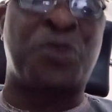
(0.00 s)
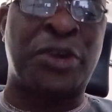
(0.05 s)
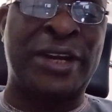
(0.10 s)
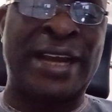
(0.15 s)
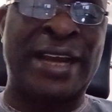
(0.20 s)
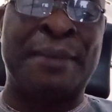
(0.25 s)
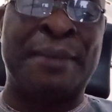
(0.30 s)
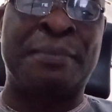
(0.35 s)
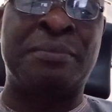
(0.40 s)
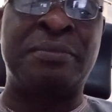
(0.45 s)
for
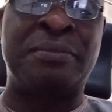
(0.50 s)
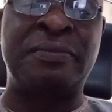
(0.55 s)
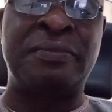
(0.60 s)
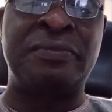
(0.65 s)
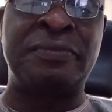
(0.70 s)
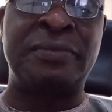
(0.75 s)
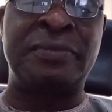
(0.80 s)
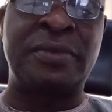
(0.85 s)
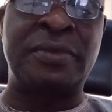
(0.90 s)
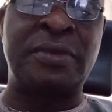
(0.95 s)
them,
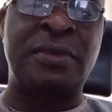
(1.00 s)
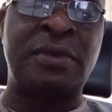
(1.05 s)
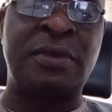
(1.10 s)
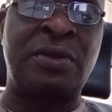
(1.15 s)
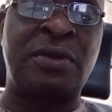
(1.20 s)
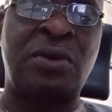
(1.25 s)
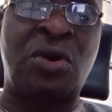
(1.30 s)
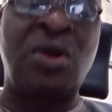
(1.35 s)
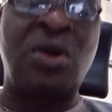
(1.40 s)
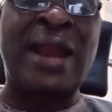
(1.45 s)

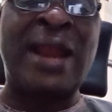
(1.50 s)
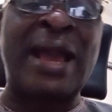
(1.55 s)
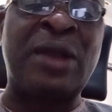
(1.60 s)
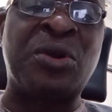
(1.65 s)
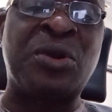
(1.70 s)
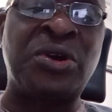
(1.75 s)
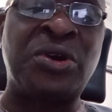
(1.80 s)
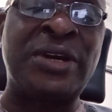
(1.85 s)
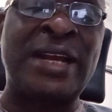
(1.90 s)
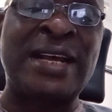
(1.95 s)

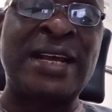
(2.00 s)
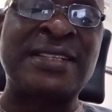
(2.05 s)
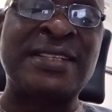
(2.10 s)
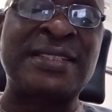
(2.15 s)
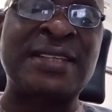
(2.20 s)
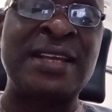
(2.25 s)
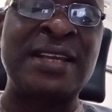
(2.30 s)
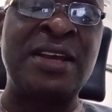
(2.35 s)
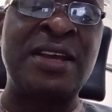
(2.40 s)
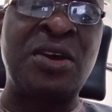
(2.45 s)
unlike other
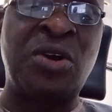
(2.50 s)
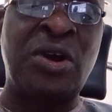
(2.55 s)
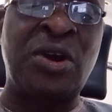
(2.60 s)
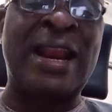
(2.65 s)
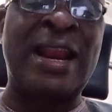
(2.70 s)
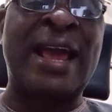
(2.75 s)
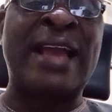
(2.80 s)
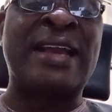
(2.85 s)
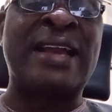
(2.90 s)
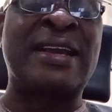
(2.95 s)

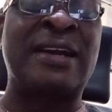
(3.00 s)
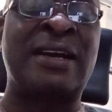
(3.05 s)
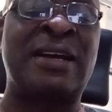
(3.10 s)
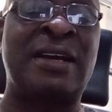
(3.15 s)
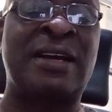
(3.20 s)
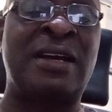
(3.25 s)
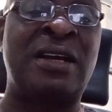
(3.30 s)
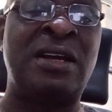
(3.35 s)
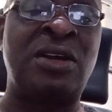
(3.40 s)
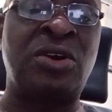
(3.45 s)

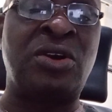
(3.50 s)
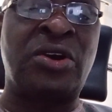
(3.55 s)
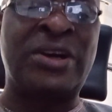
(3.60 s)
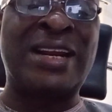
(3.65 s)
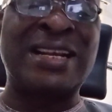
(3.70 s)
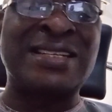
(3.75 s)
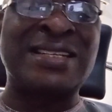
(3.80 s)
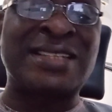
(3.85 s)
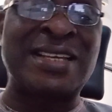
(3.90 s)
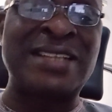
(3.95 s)

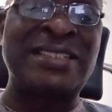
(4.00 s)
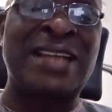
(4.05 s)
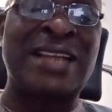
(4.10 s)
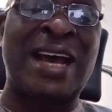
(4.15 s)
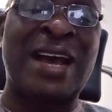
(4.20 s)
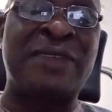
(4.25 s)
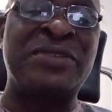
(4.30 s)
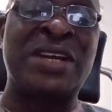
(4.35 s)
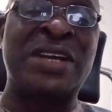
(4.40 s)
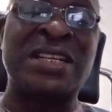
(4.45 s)
states
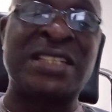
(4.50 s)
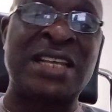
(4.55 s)
that have their